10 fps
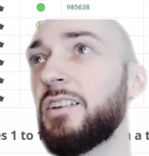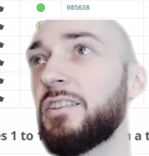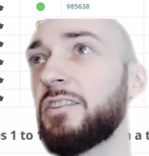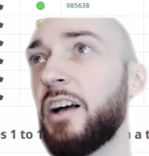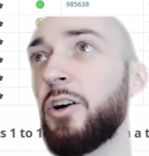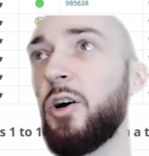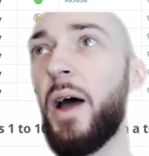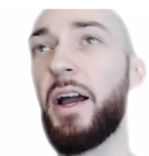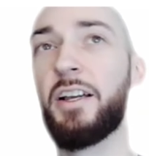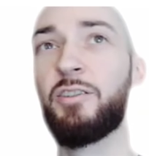So I'll go
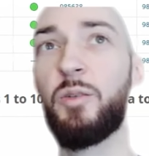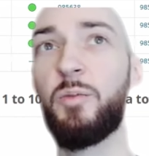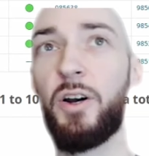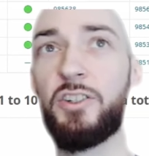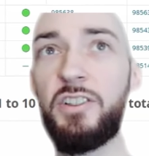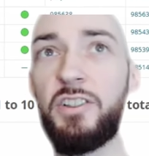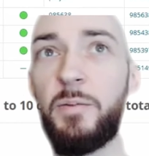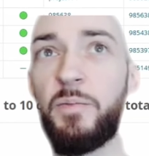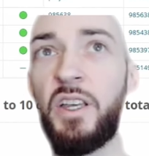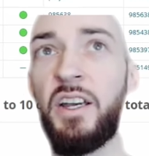back into purchase.
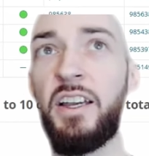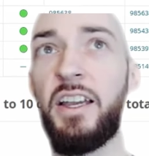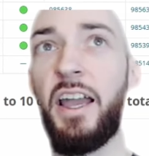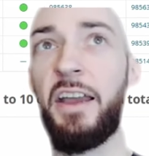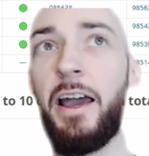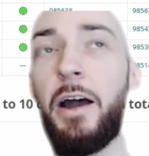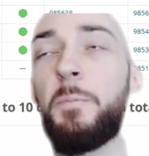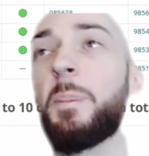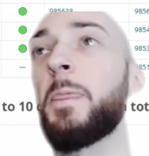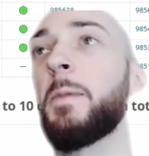And
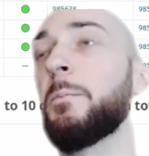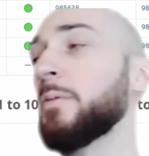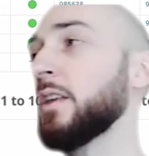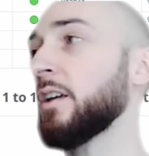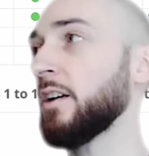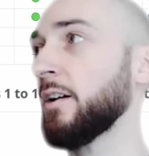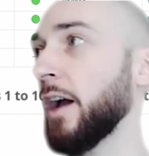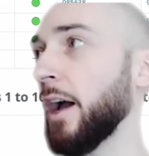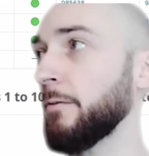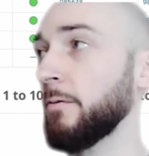now
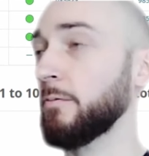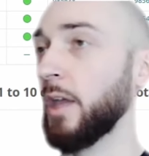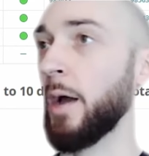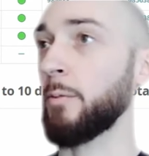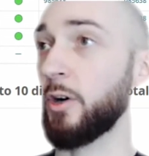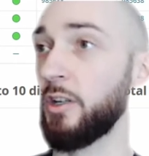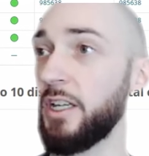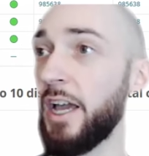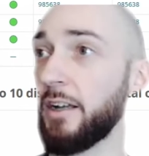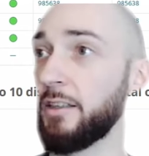I'm currently
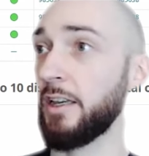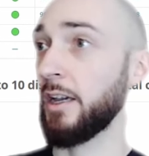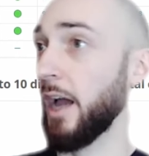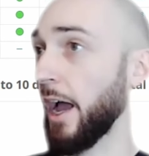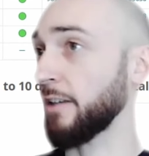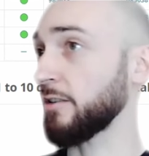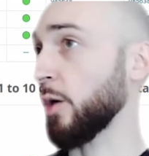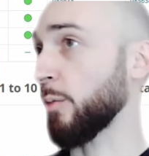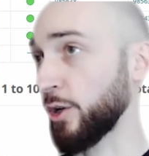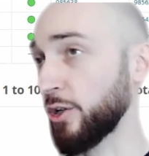acting as a
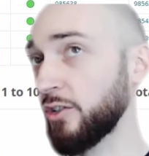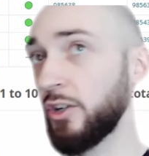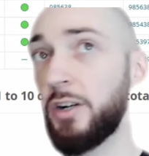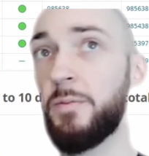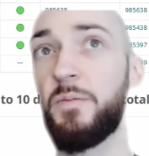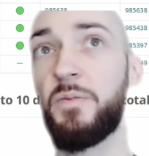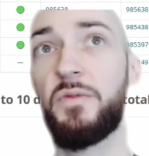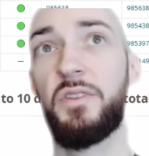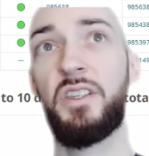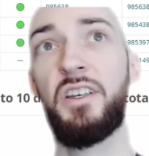purchaser.
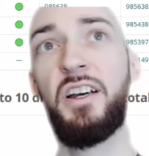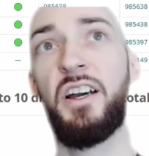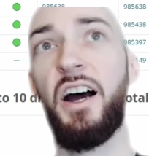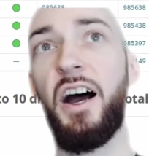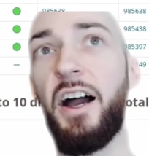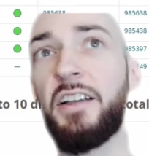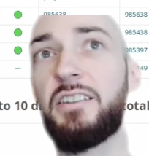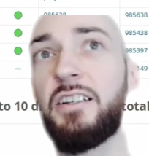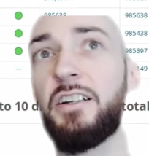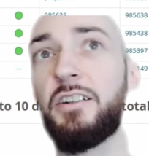I
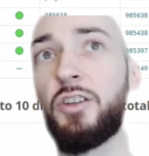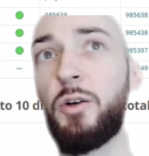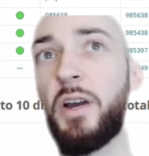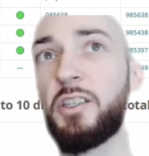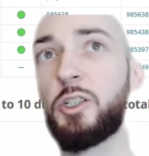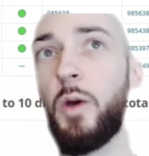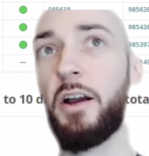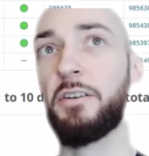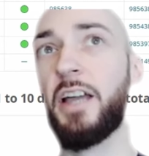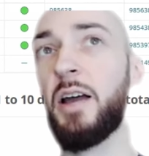see the red
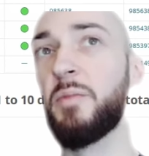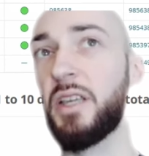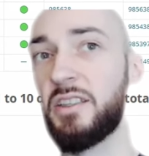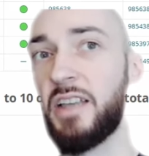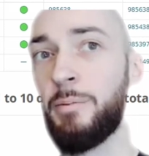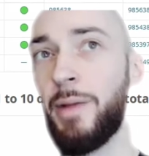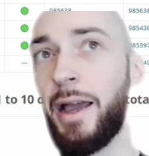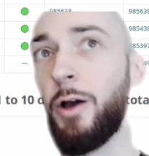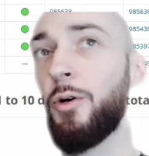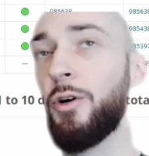square. That means that my
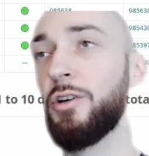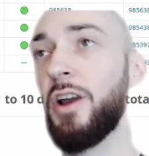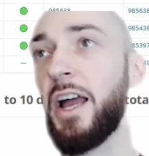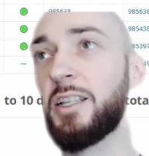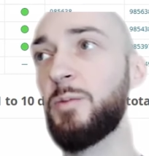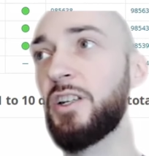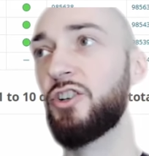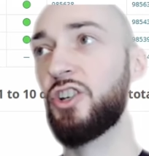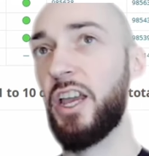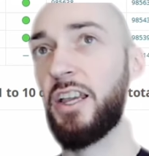order has been
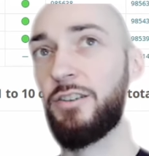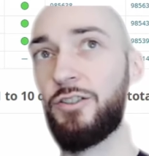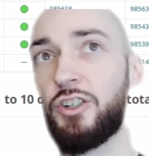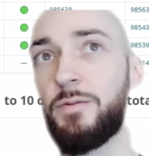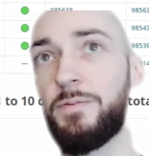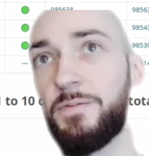changed.